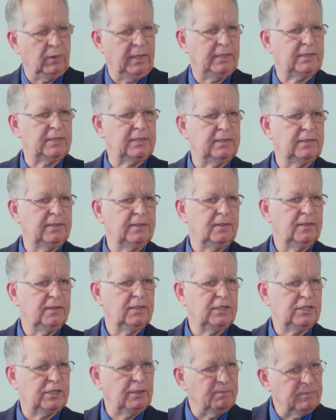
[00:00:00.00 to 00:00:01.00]
to it,
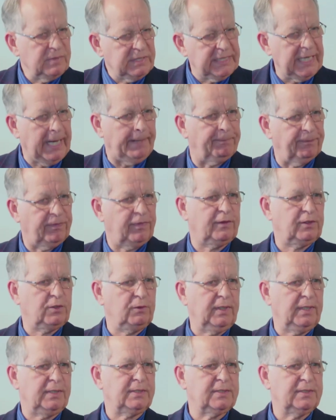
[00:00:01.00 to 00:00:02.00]
some depth
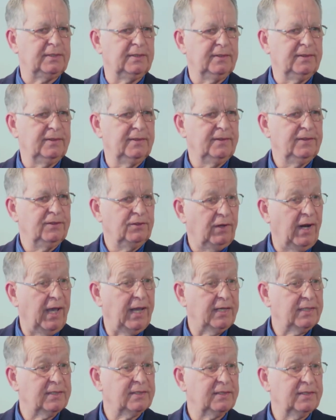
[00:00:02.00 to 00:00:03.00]
to it,
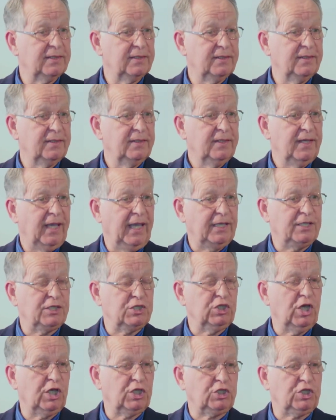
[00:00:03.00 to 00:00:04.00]
right?
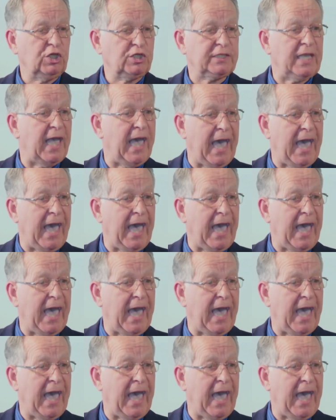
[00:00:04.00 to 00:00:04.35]
It's not just